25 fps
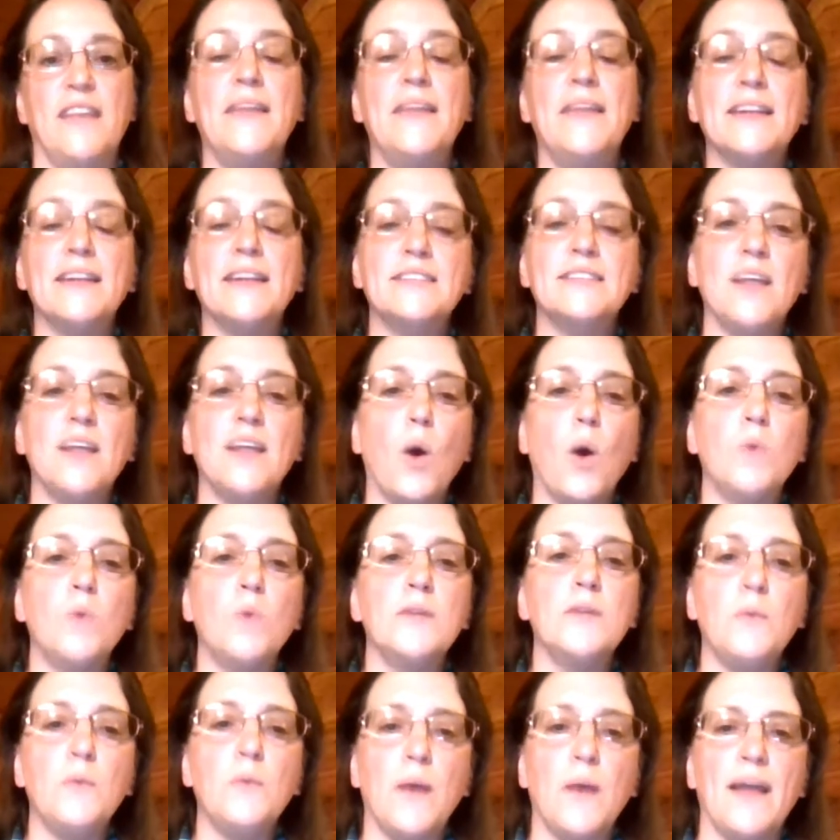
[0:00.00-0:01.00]
And that's the
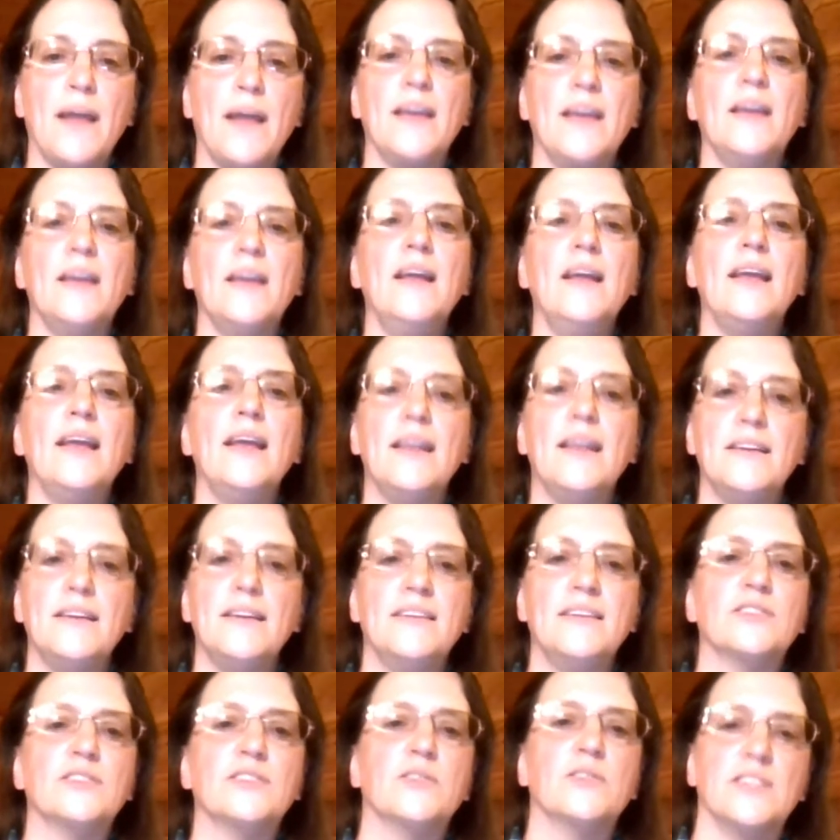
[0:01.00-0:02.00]
only way in a
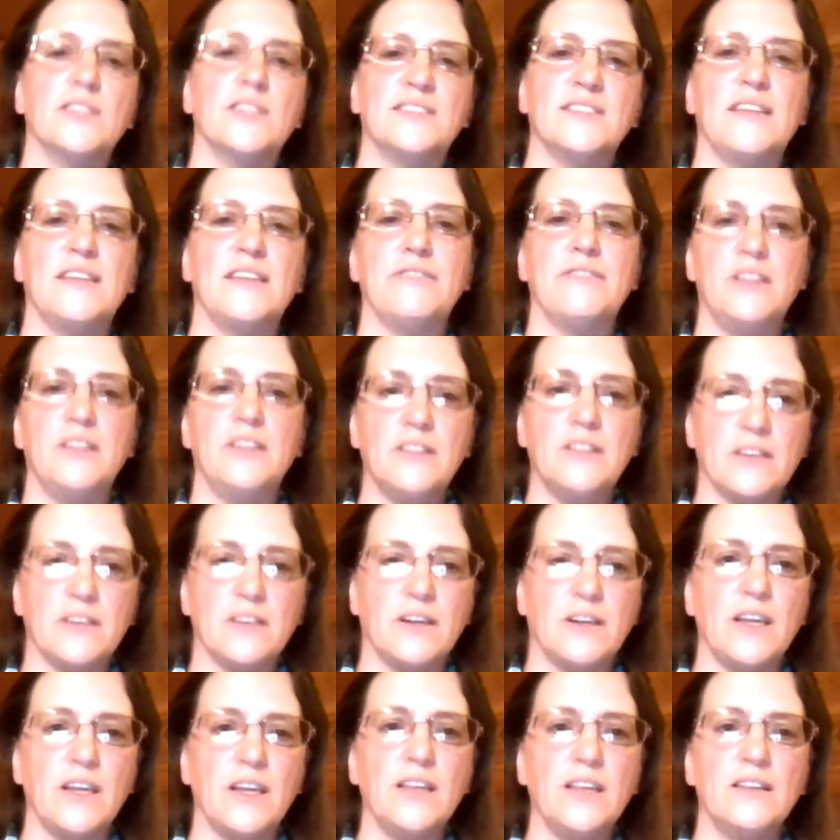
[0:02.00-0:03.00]
district that's
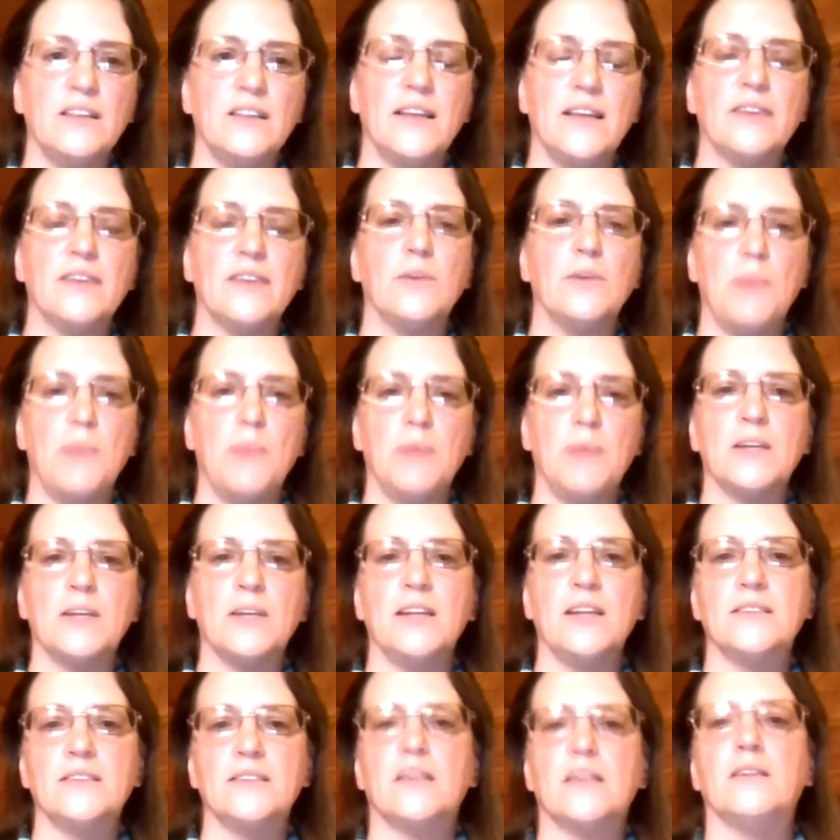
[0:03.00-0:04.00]
70-30 that a
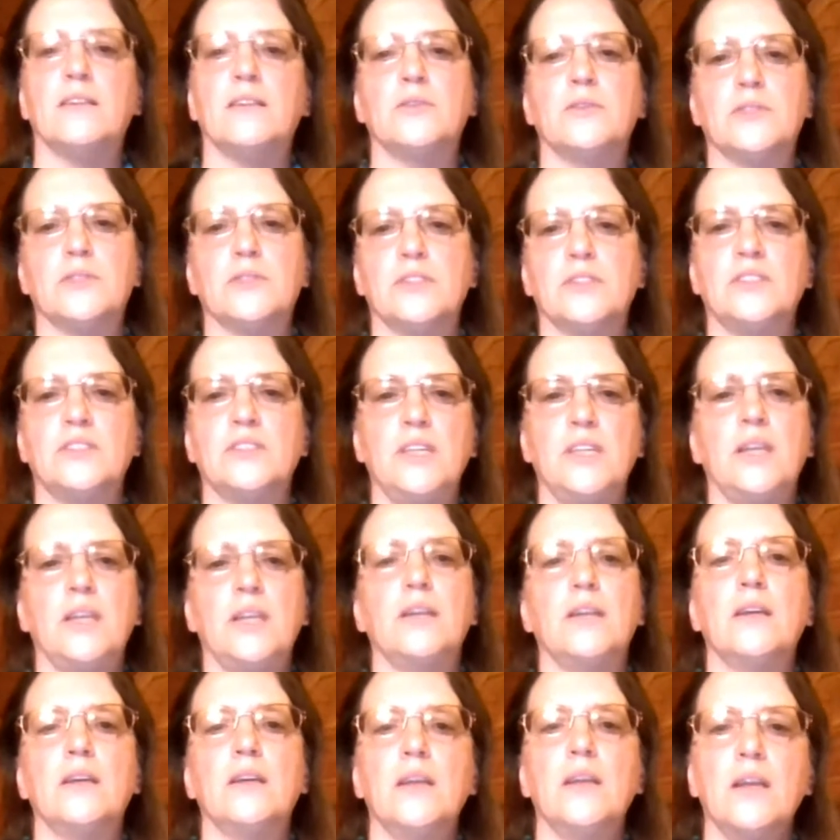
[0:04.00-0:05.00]
Republican is going to lose their
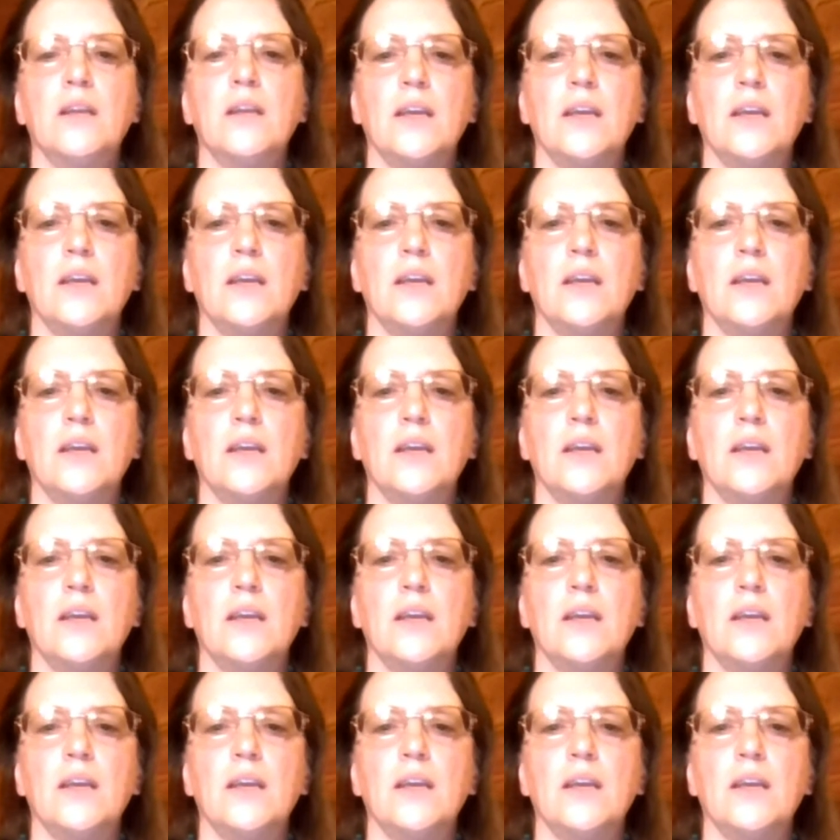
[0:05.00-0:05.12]
seat,